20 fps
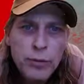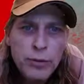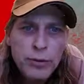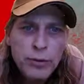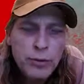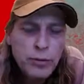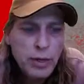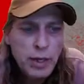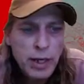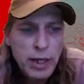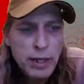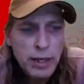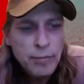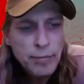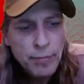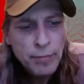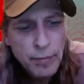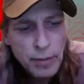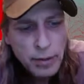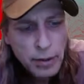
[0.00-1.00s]
screen.
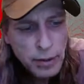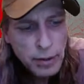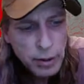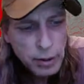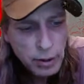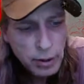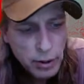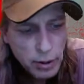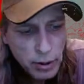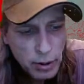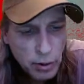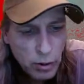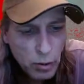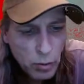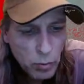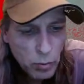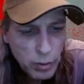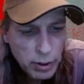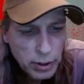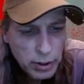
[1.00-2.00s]
Then you go
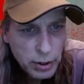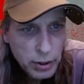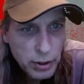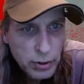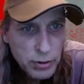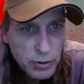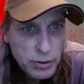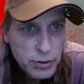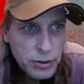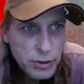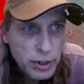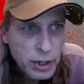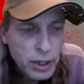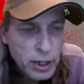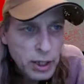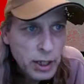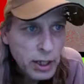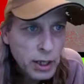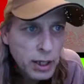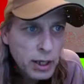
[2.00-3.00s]
Windows
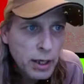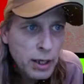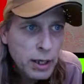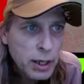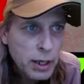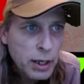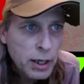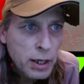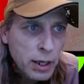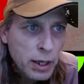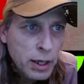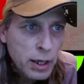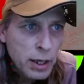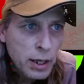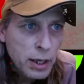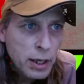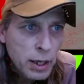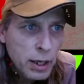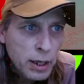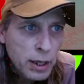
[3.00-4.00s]
G
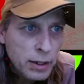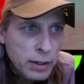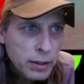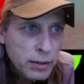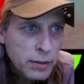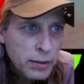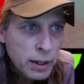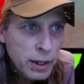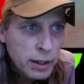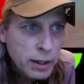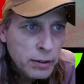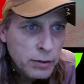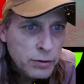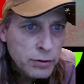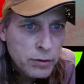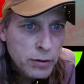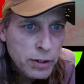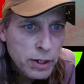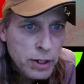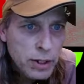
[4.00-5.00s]
and you take a
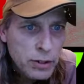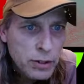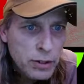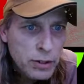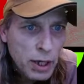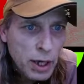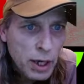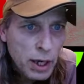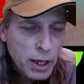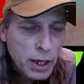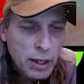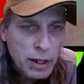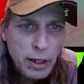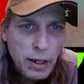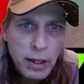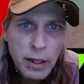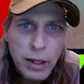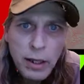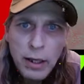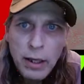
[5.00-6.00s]
screenshot
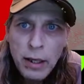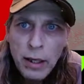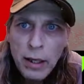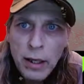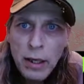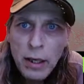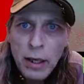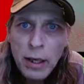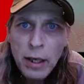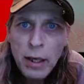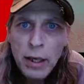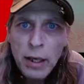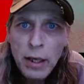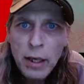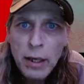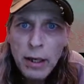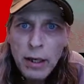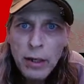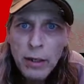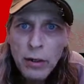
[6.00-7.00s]

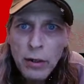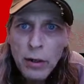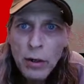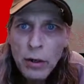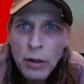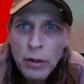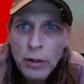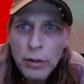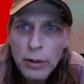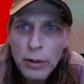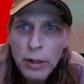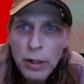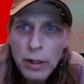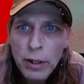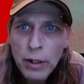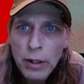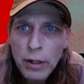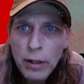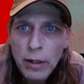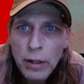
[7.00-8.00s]
and then you're all
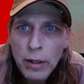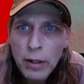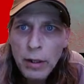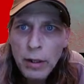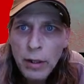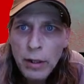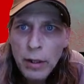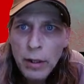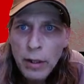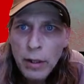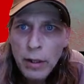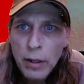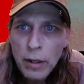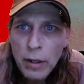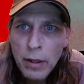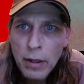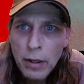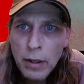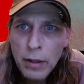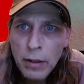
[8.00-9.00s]
done.
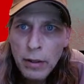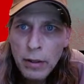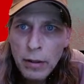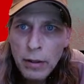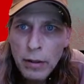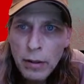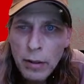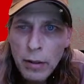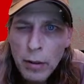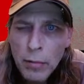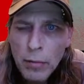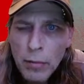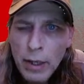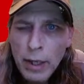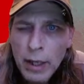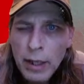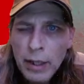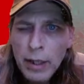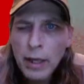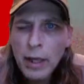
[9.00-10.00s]
You can come
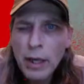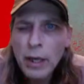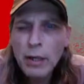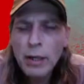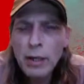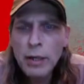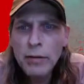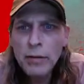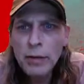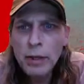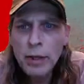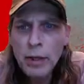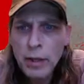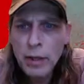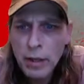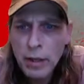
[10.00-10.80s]
back out of it